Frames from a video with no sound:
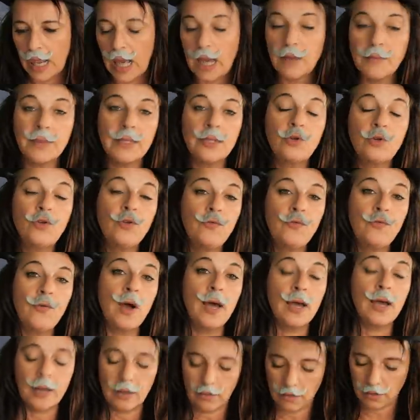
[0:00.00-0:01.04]
I mean,
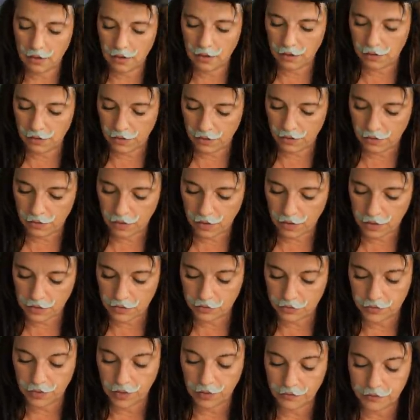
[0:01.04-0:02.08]
devoir, uh,
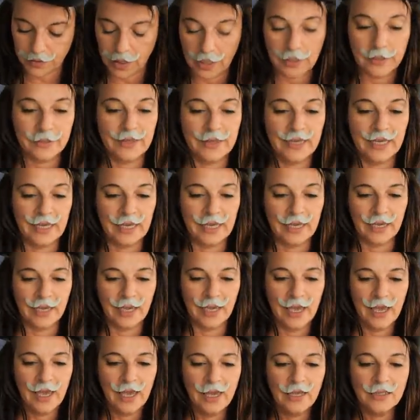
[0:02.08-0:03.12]
thinking,
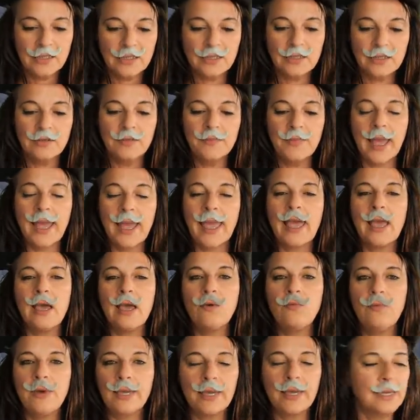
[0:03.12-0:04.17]
do you know, my
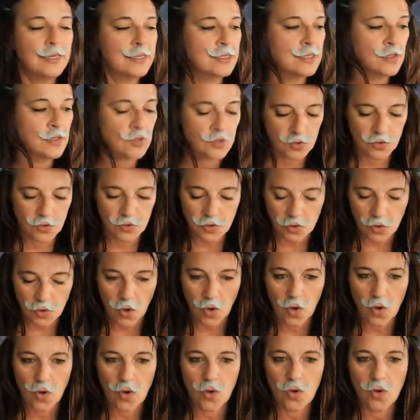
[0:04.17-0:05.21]
wig is
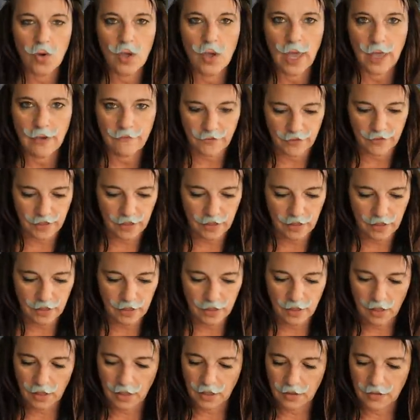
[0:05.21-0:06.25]
so heavy
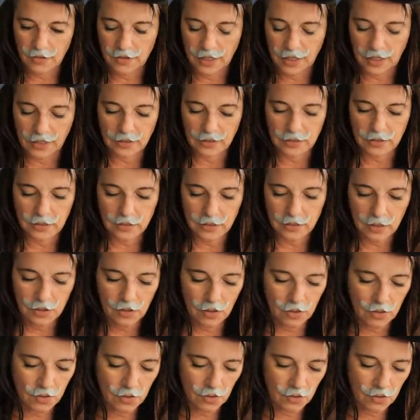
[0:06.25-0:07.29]
that
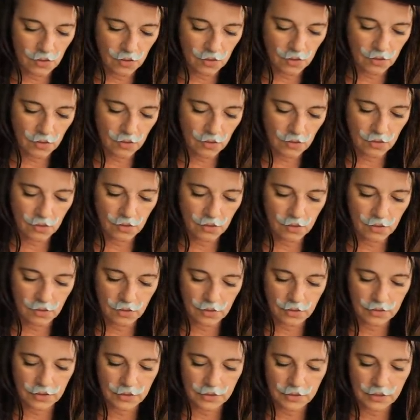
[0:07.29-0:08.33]

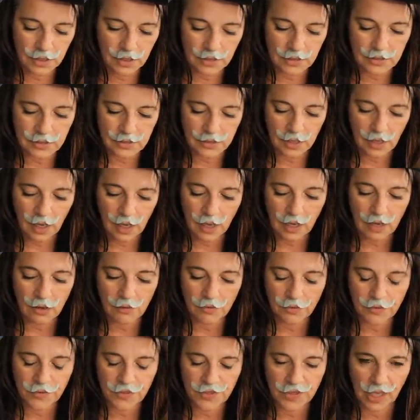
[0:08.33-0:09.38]
uh, that I
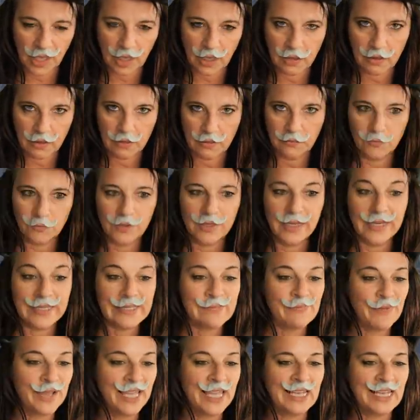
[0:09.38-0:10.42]
can't think. Well,
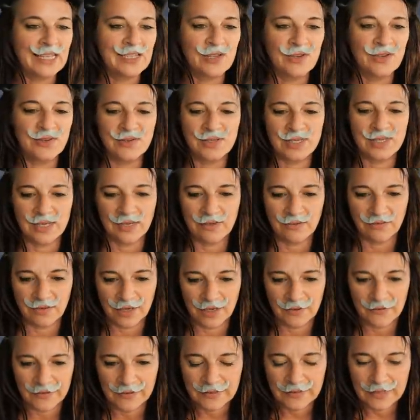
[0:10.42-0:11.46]
that's my excuse
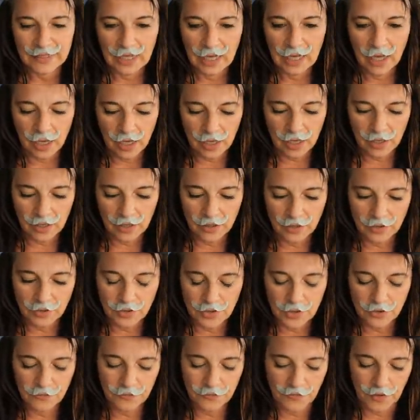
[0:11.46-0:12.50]
anyway. Uh,
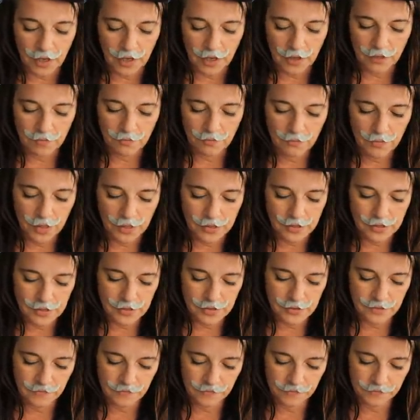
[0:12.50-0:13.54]
devoir,
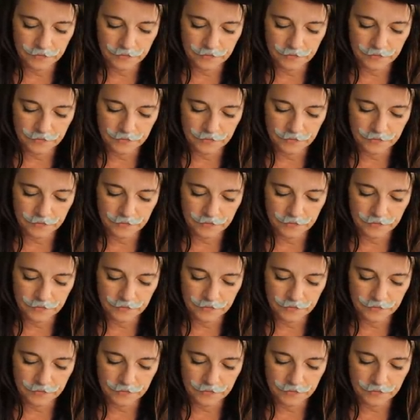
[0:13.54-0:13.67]
must.